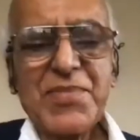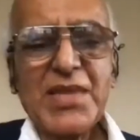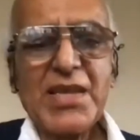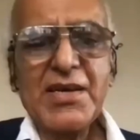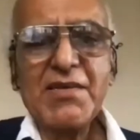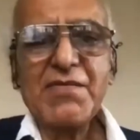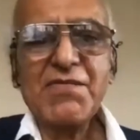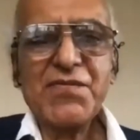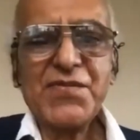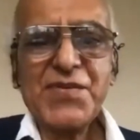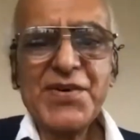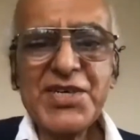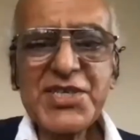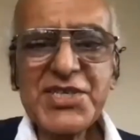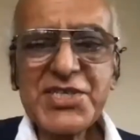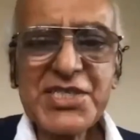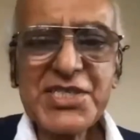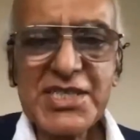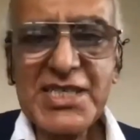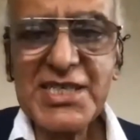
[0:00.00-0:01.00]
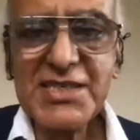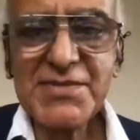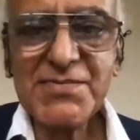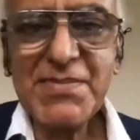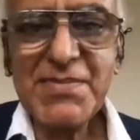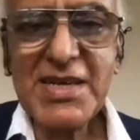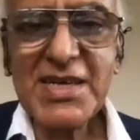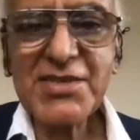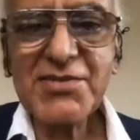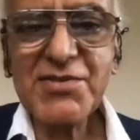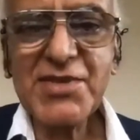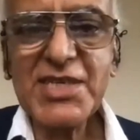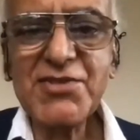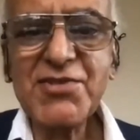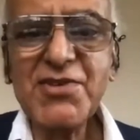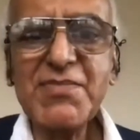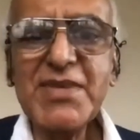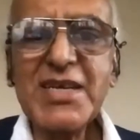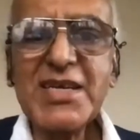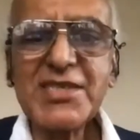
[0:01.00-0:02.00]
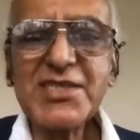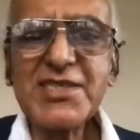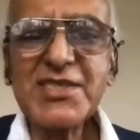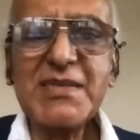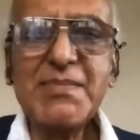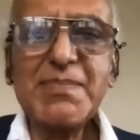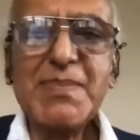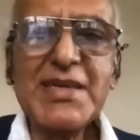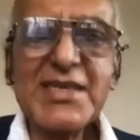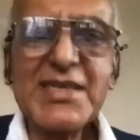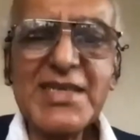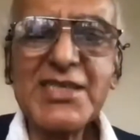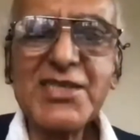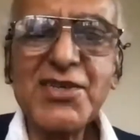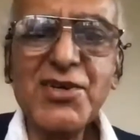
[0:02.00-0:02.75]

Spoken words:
First, it will make us dependent